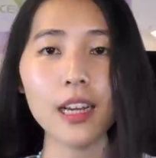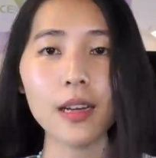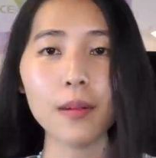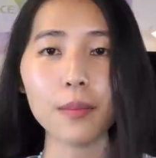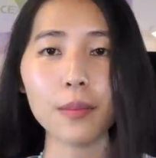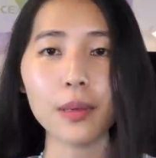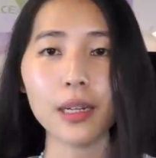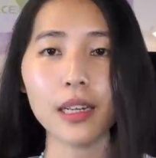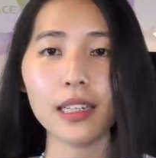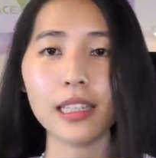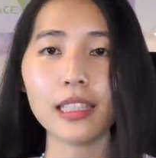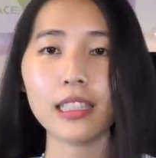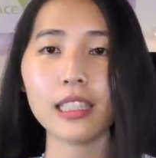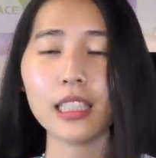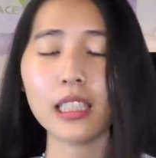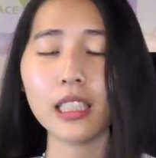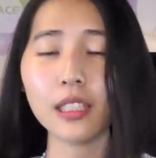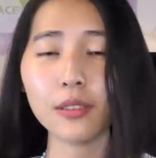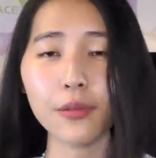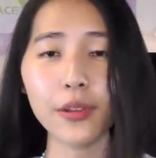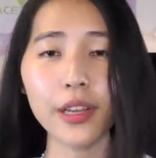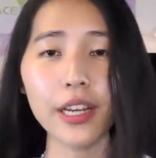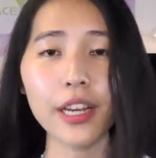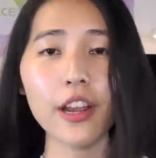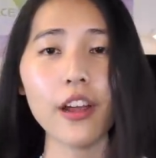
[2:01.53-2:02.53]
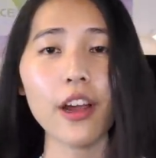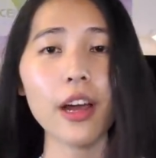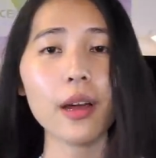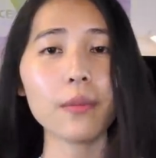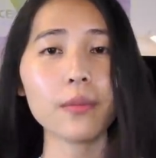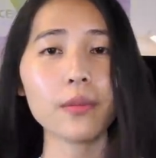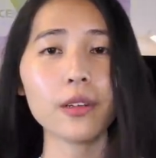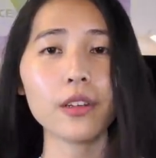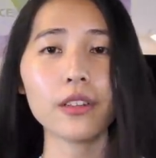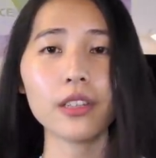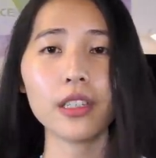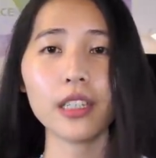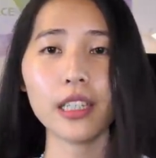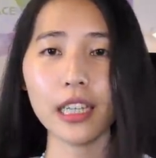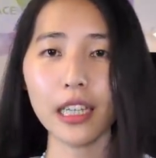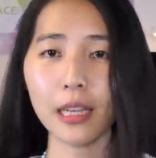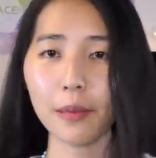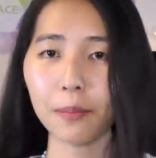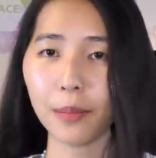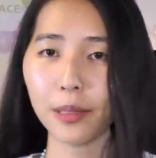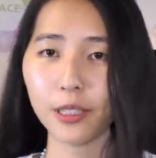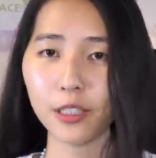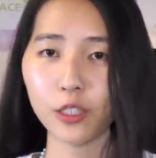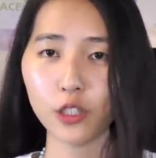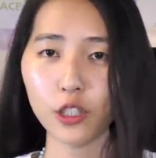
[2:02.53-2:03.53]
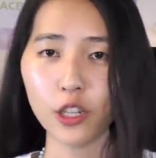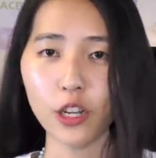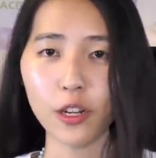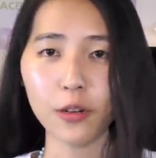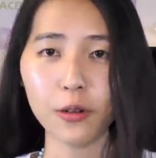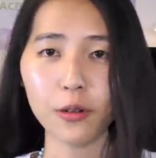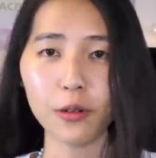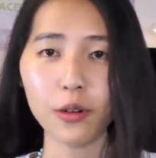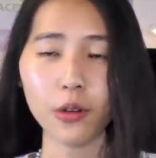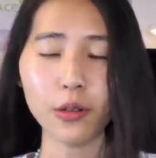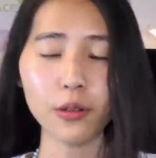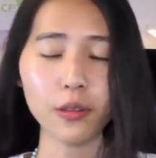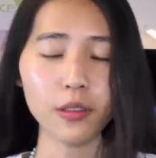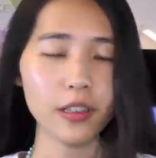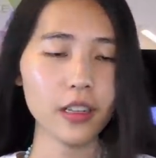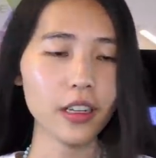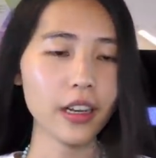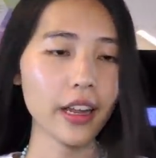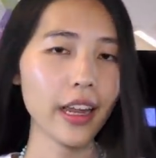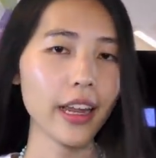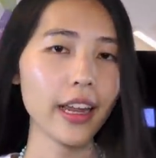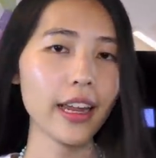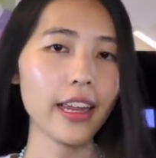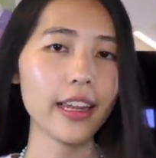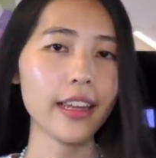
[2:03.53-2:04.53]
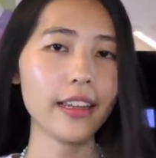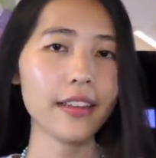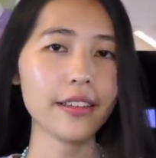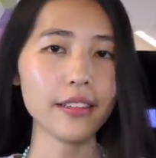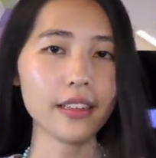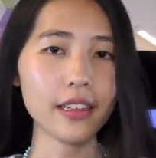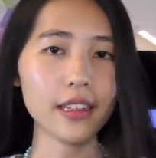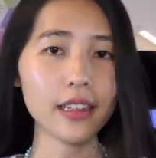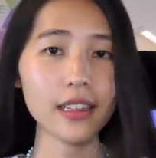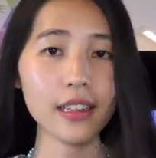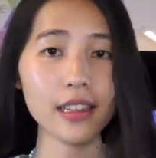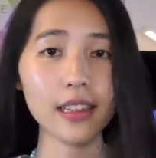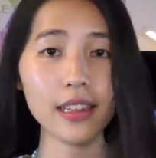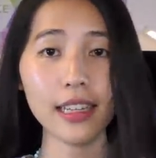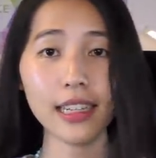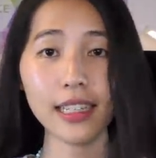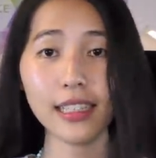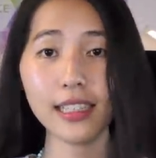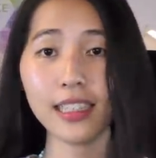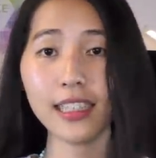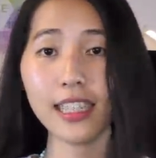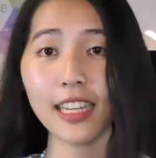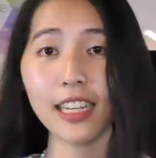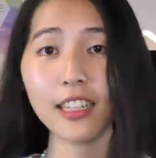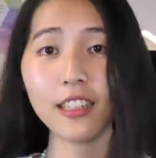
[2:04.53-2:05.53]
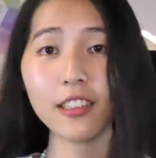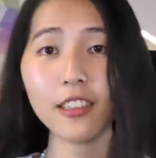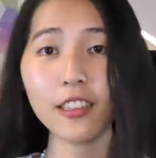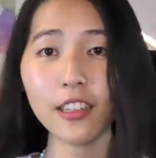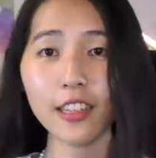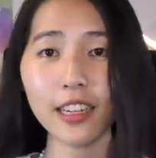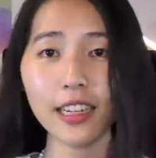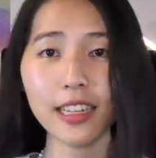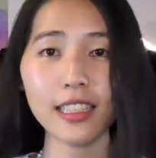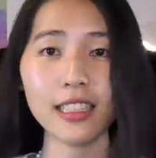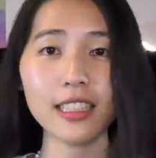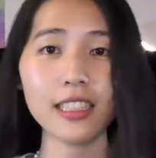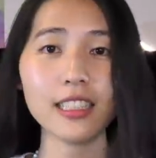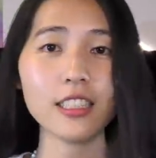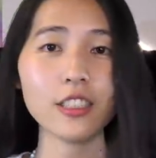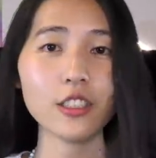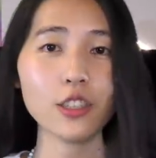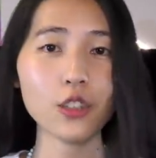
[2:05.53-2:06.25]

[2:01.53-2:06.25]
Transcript: But in this video, I'm gonna keep it general, and let's take a look at this